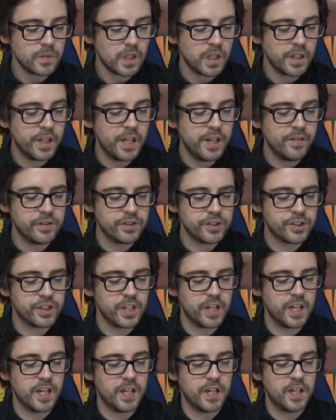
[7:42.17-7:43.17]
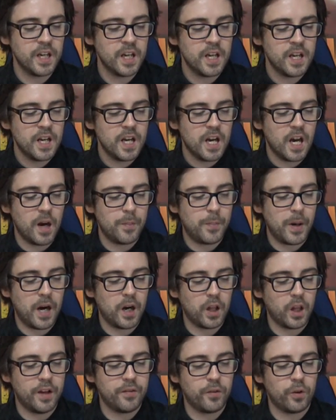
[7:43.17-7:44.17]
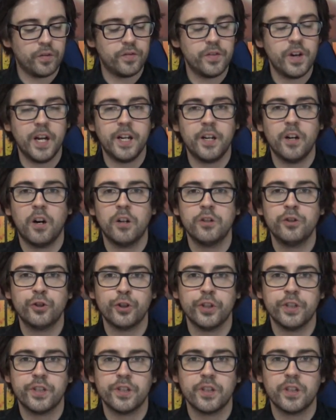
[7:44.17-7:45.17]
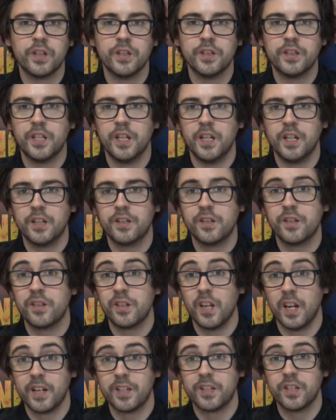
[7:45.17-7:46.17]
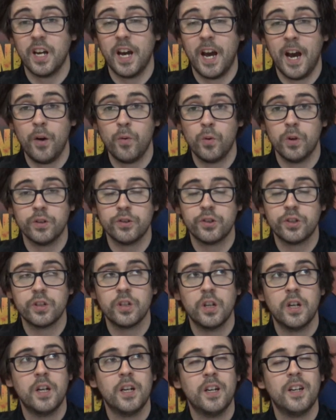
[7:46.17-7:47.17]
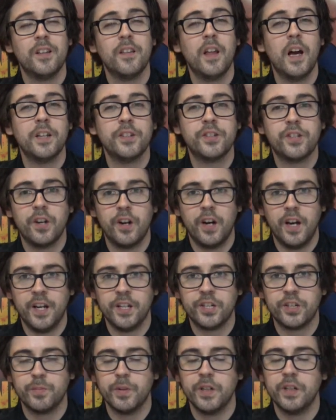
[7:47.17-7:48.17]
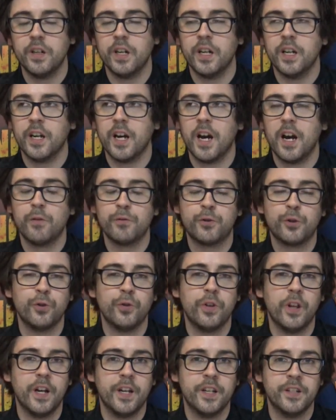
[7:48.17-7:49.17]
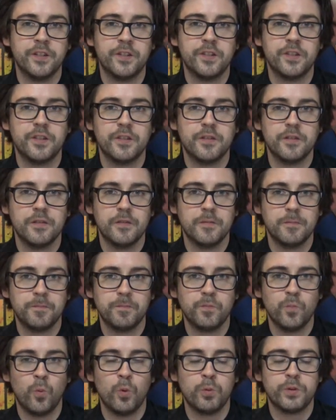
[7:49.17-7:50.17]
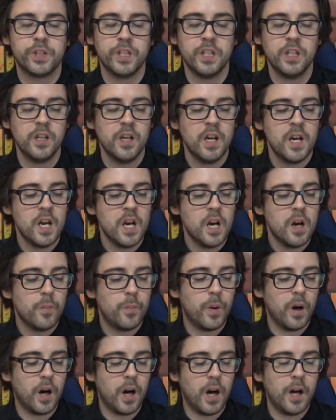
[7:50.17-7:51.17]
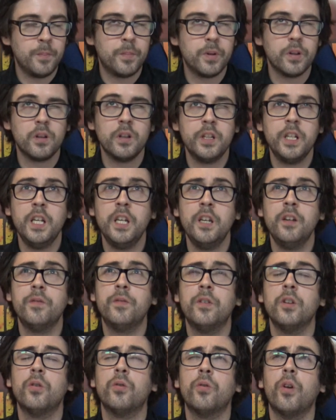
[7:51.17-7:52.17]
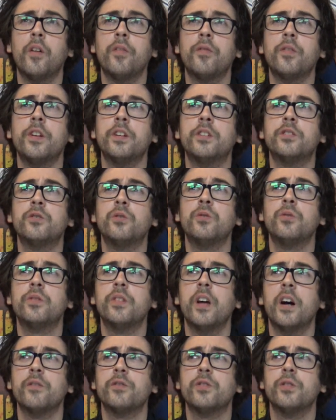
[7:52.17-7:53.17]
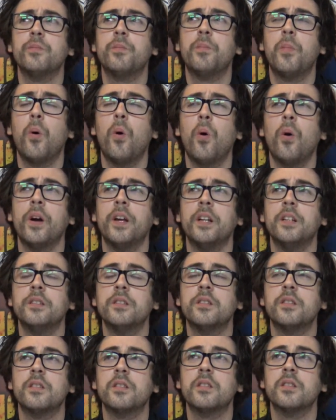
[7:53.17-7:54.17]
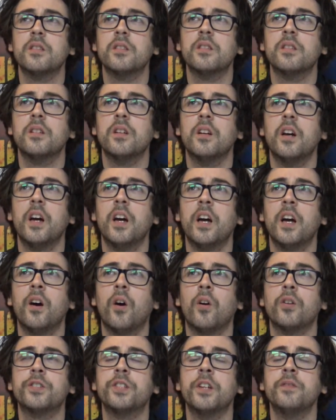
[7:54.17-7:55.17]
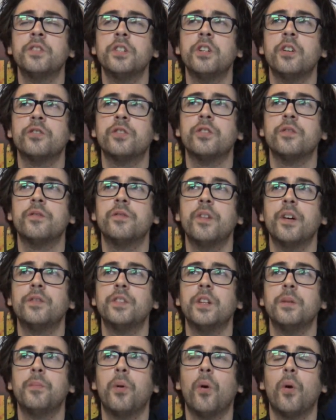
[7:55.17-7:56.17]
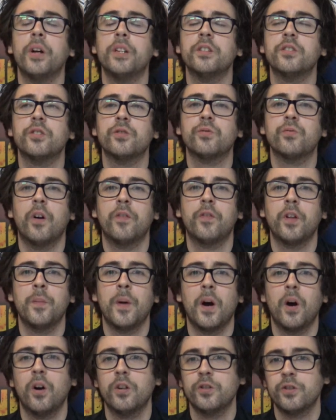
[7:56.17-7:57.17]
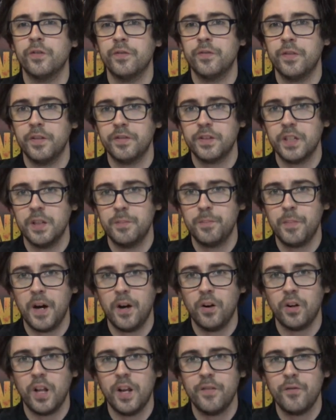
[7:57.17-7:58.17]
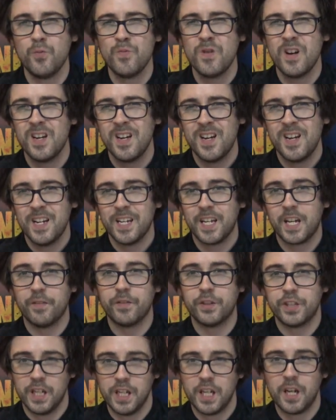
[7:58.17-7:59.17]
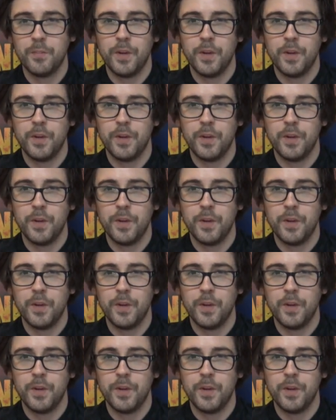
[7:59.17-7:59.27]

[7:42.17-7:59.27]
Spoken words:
They even say a power level of 900 can take 6 hours. That is their estimate. How true that is, we'll see. But I believe, you know, roughly 2,000 points, or 1,750 points is roughly about 150 power level, give or take.